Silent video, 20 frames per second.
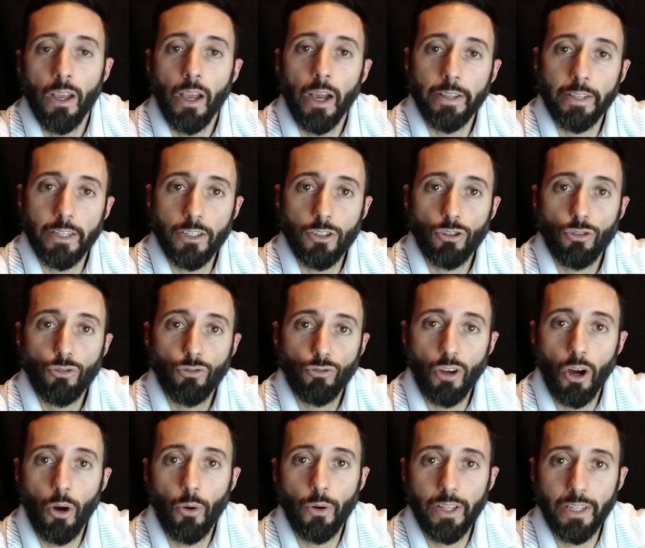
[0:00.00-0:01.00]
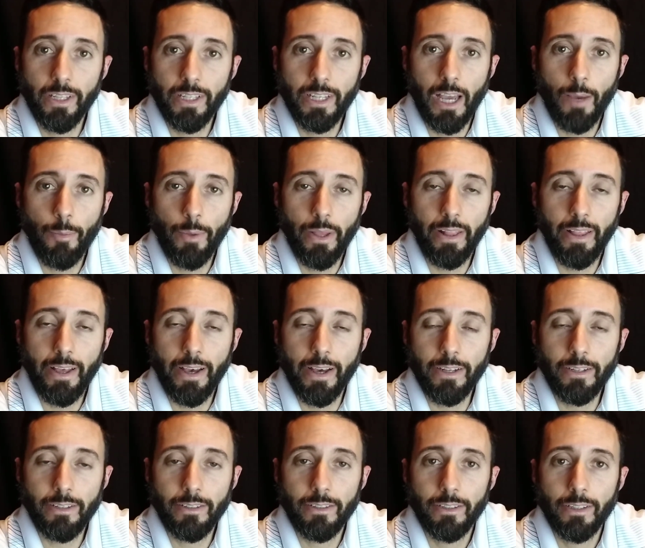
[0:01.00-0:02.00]
and then just throw it in the
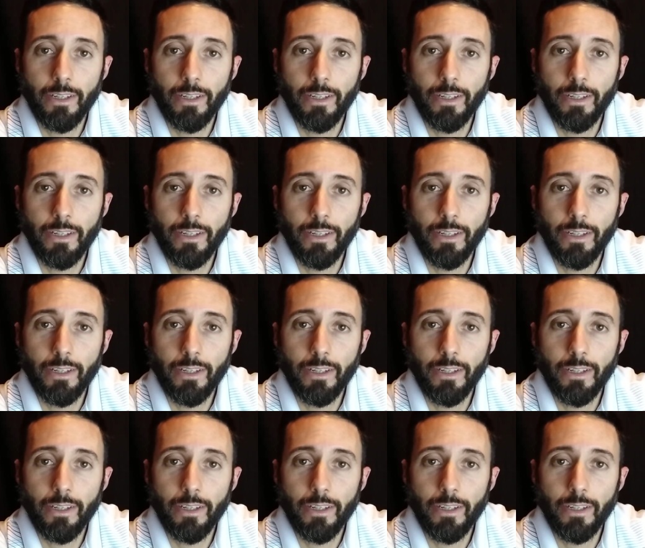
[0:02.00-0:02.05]
MLS